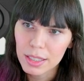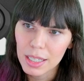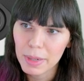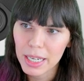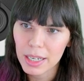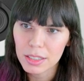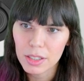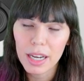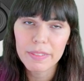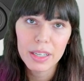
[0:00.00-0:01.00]
It might also
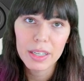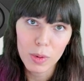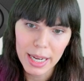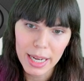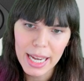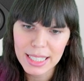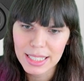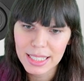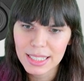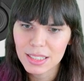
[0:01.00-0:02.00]
have a Y
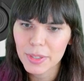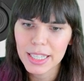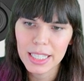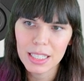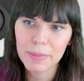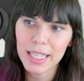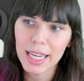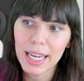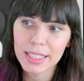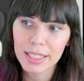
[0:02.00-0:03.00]
axis, so we could think about
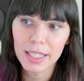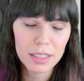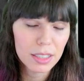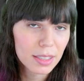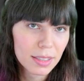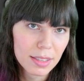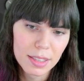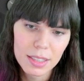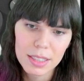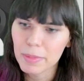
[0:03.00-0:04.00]
that as another
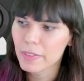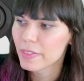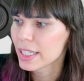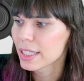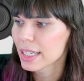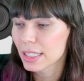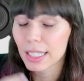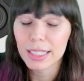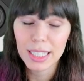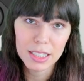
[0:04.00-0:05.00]
type of thing.
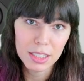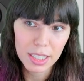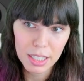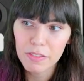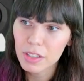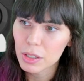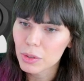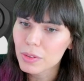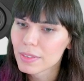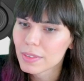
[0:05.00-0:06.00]
It's actually like a
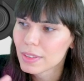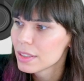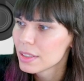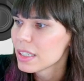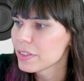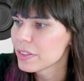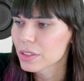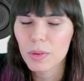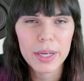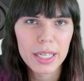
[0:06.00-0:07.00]
float if you
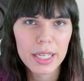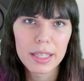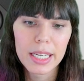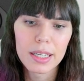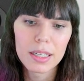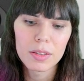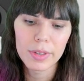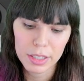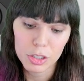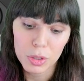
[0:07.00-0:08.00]
start working
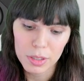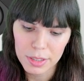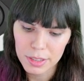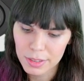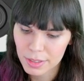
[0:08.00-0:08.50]
with controllers.